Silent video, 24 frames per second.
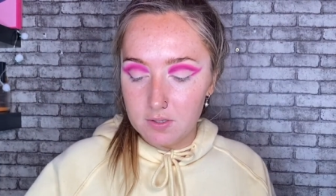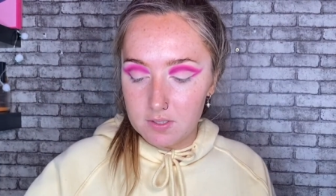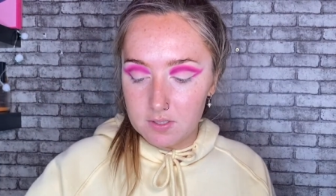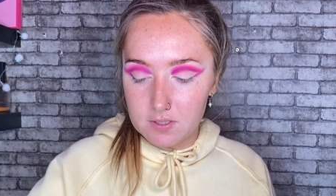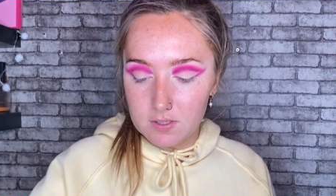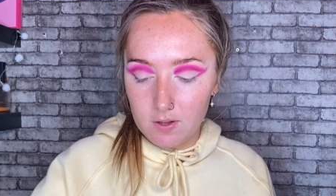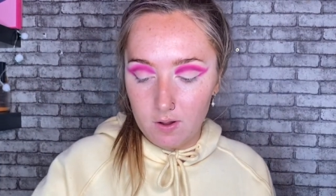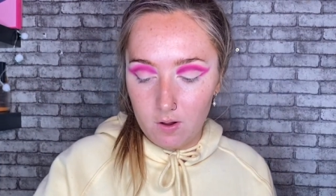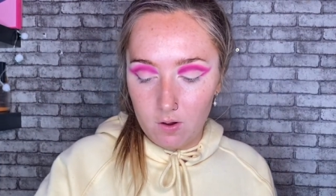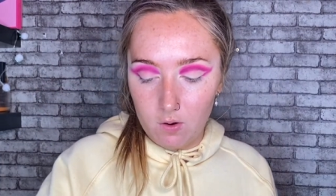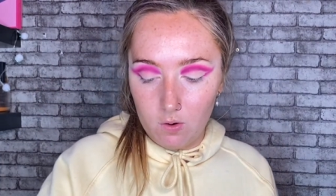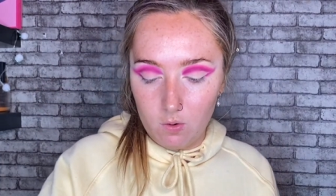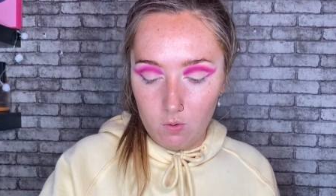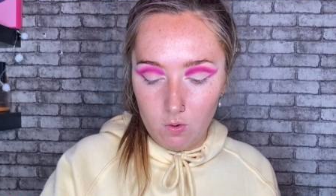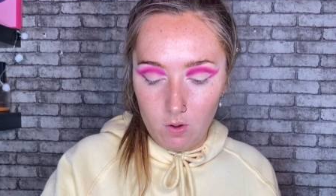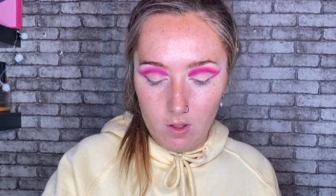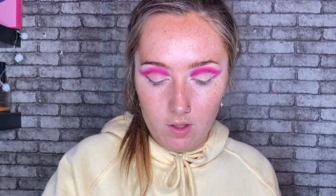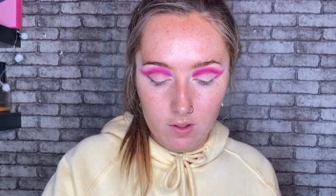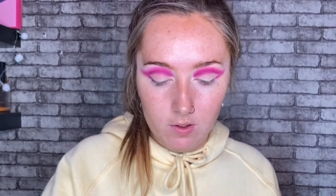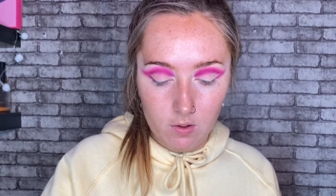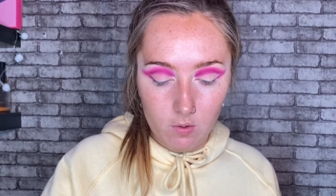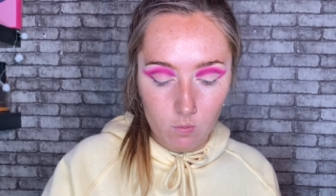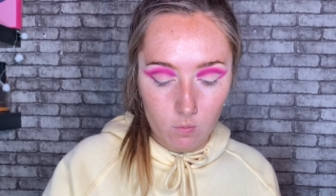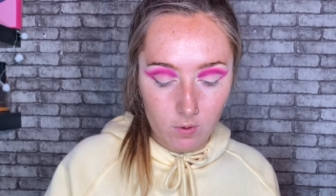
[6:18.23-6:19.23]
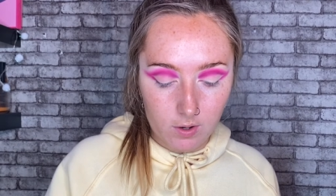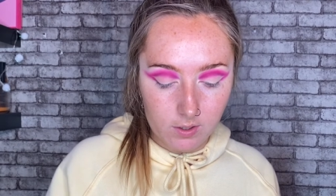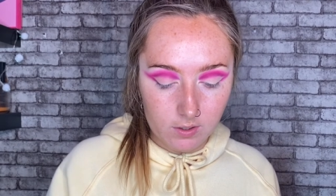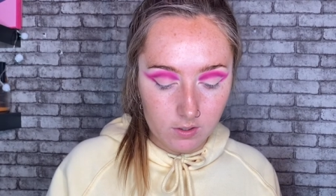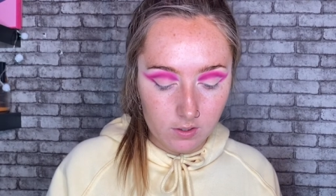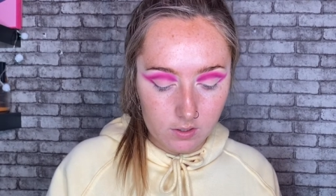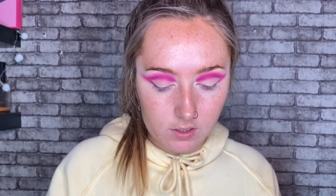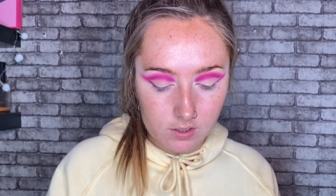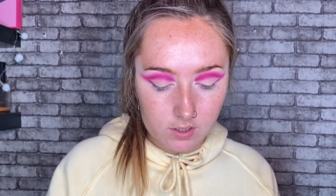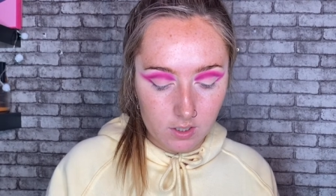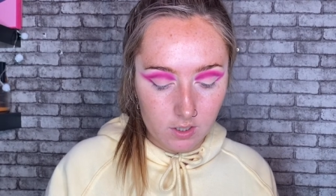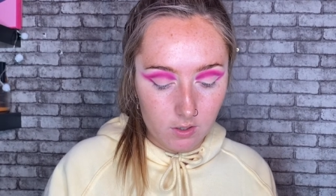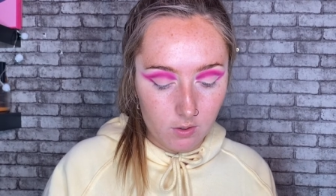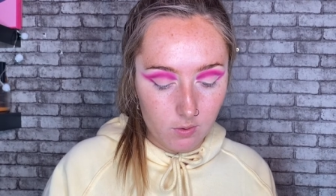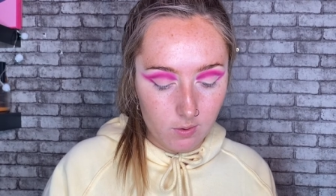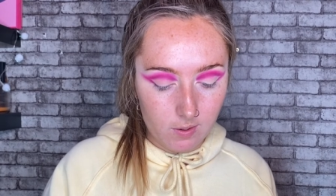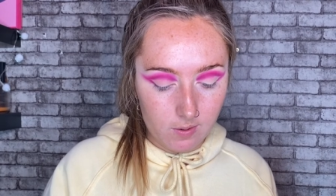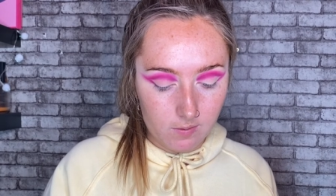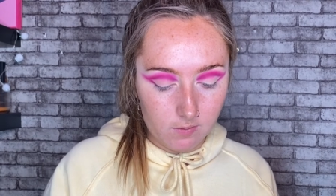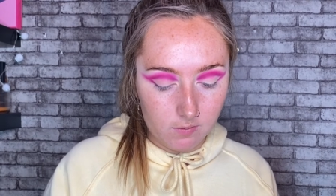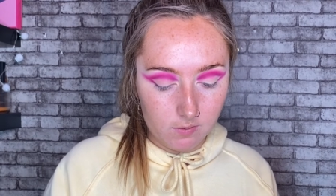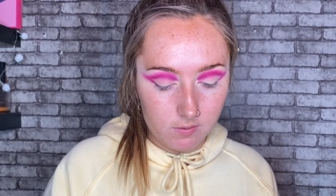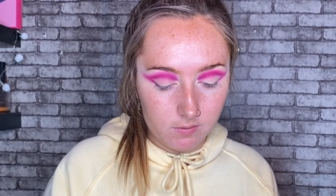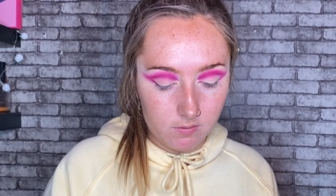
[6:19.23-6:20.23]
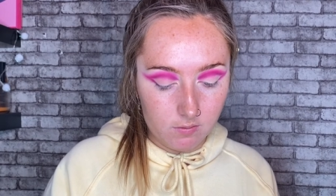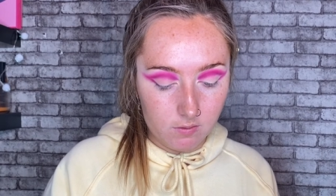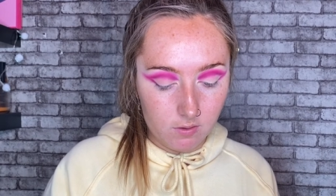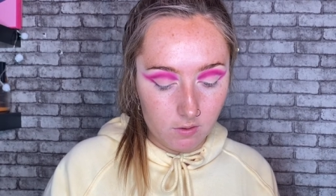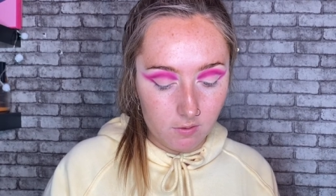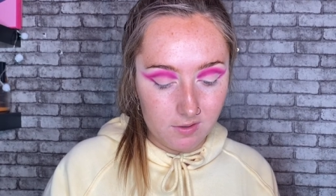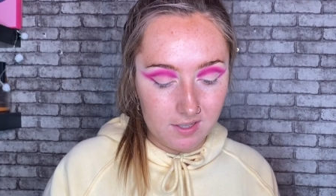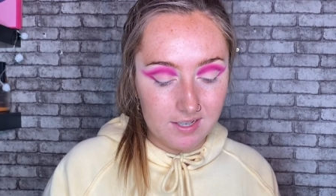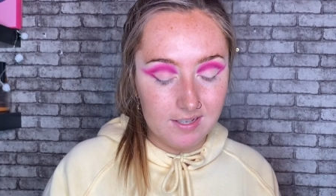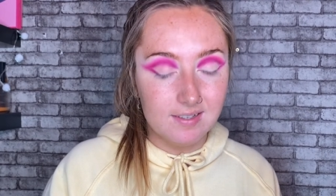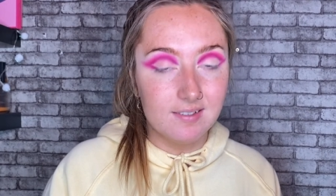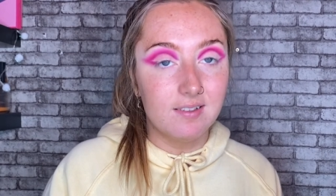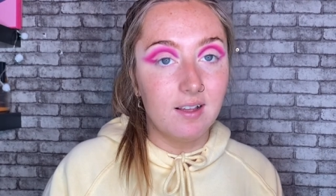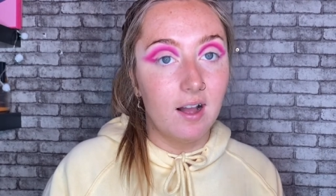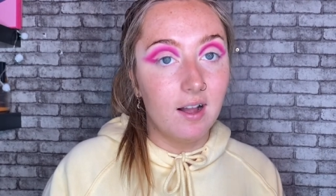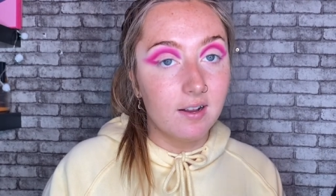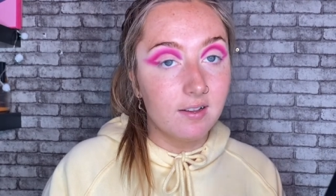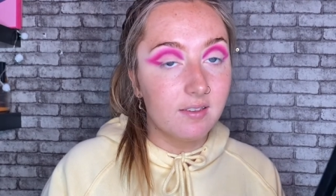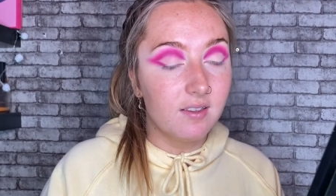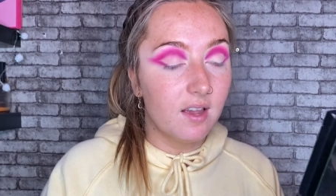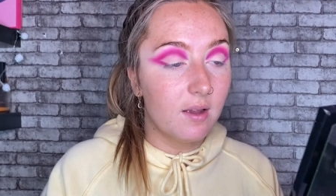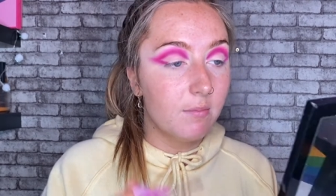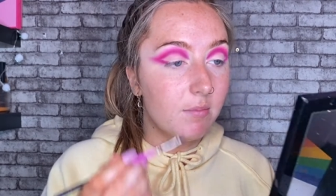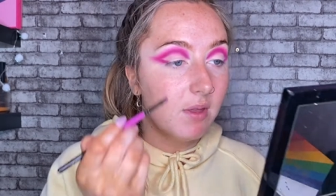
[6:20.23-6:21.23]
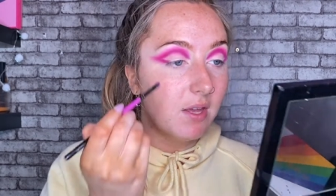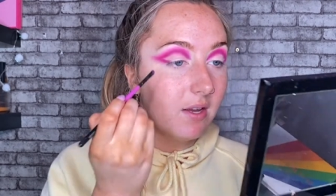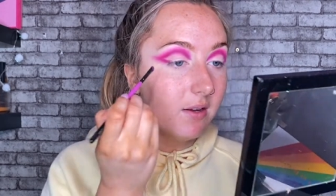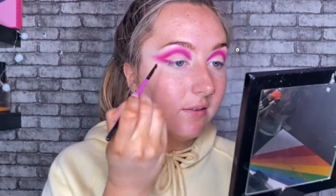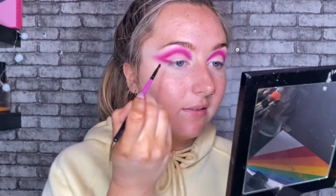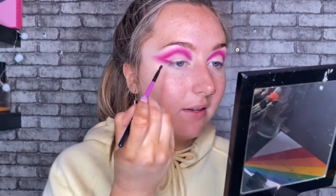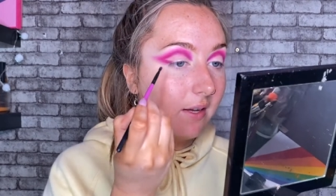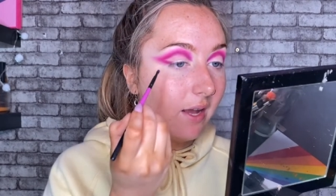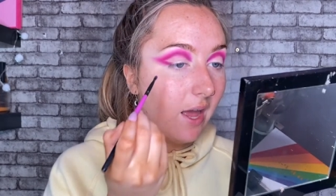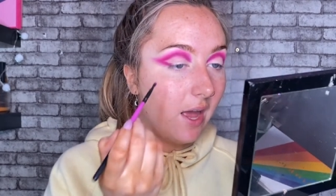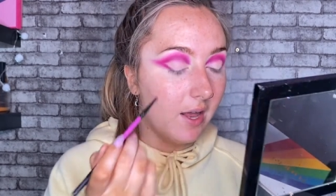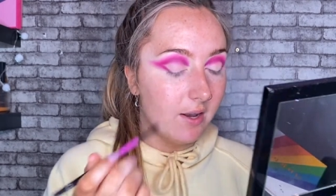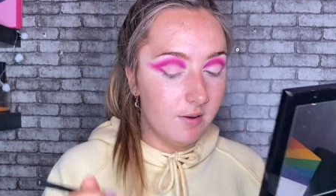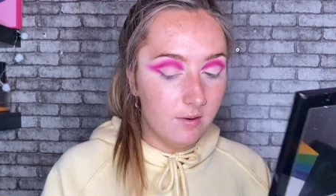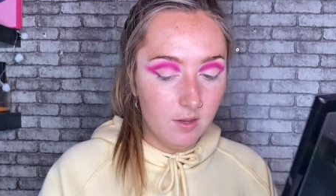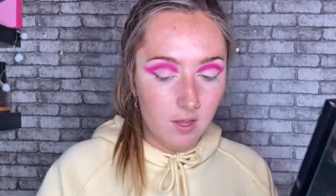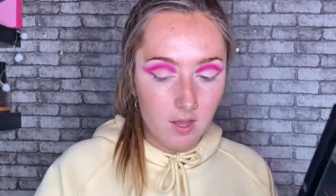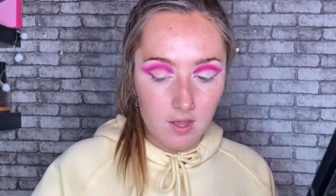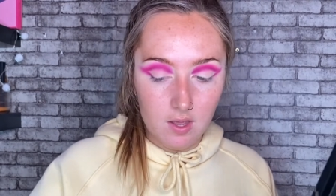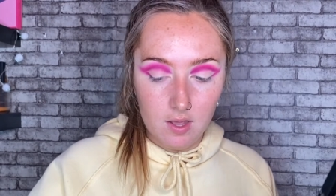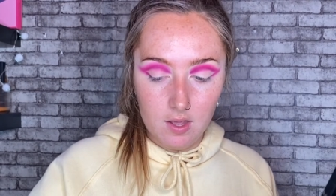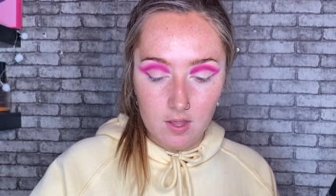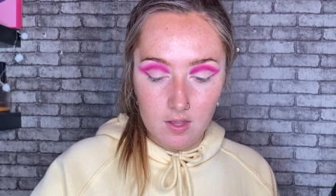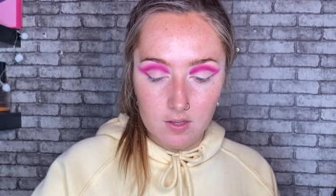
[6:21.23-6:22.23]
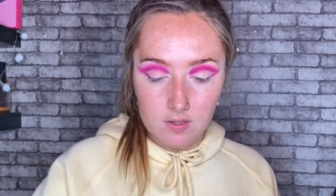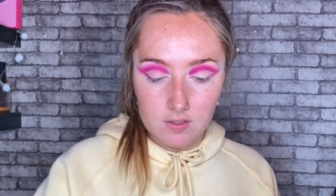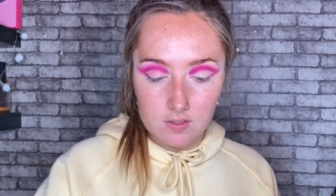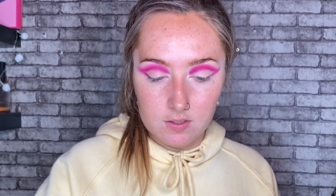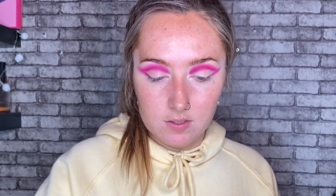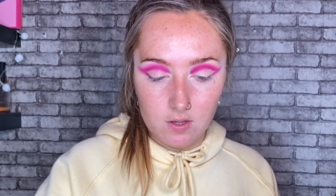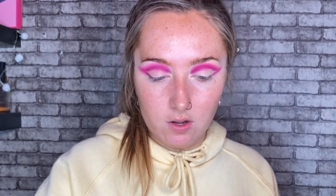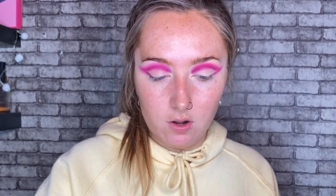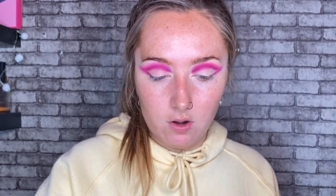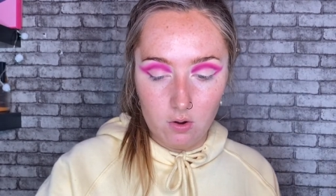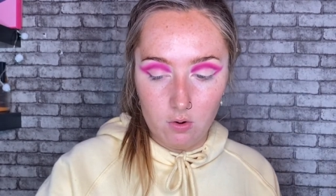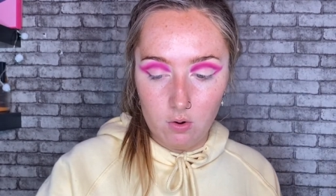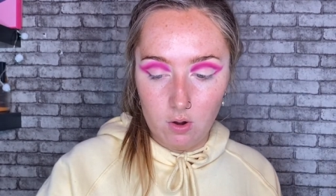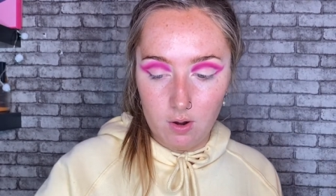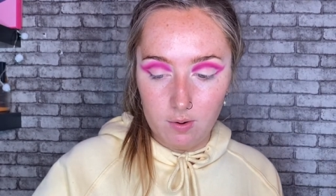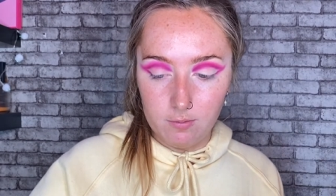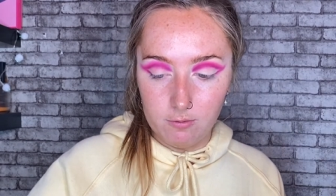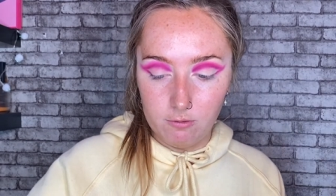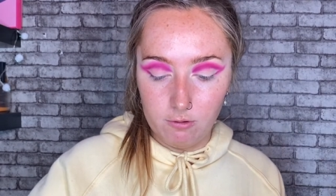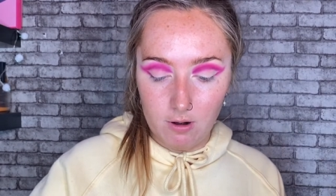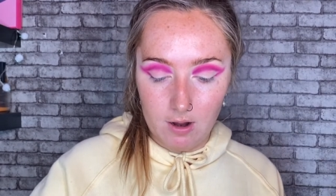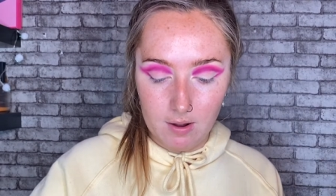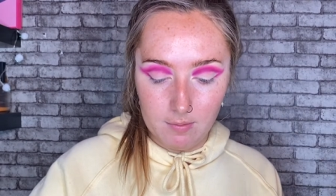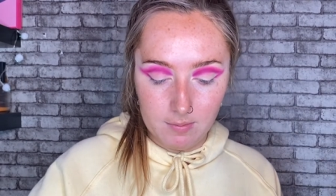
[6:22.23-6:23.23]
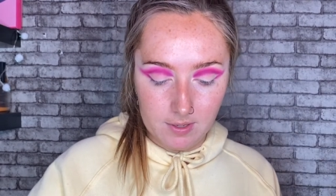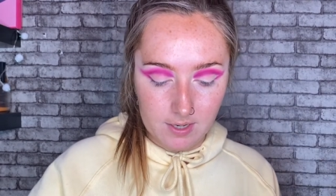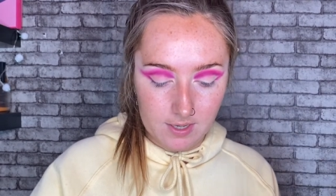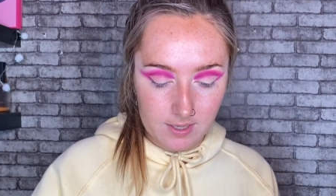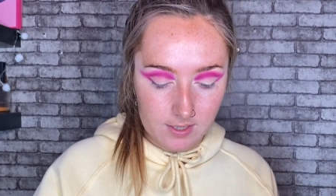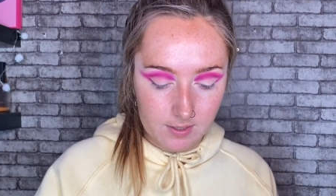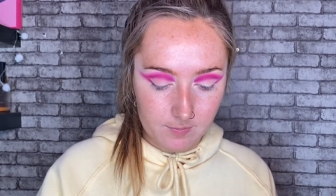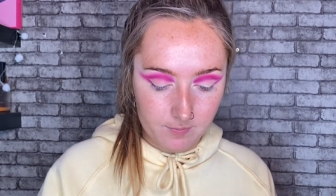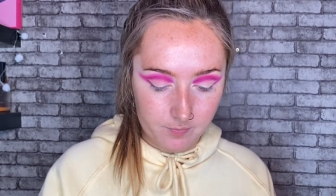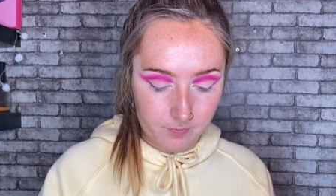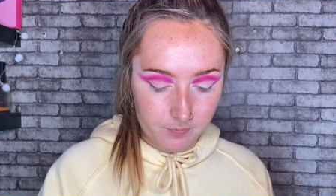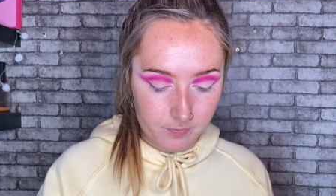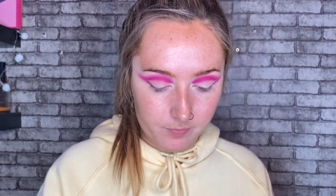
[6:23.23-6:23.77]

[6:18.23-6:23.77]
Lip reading: So what I'm gonna do is do the exact same things again. So I'm grabbing